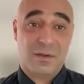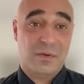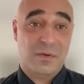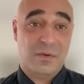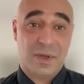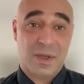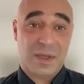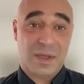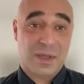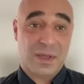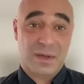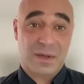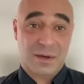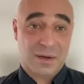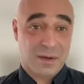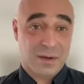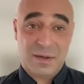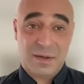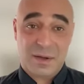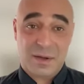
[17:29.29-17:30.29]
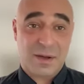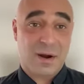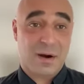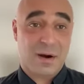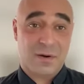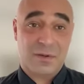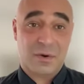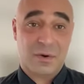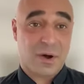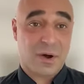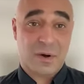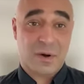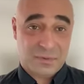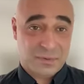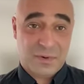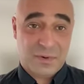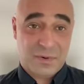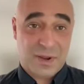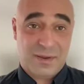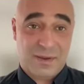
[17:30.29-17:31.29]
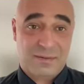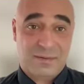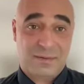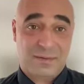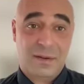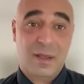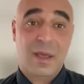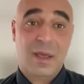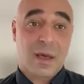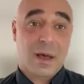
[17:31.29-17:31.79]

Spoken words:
doing cardio outright.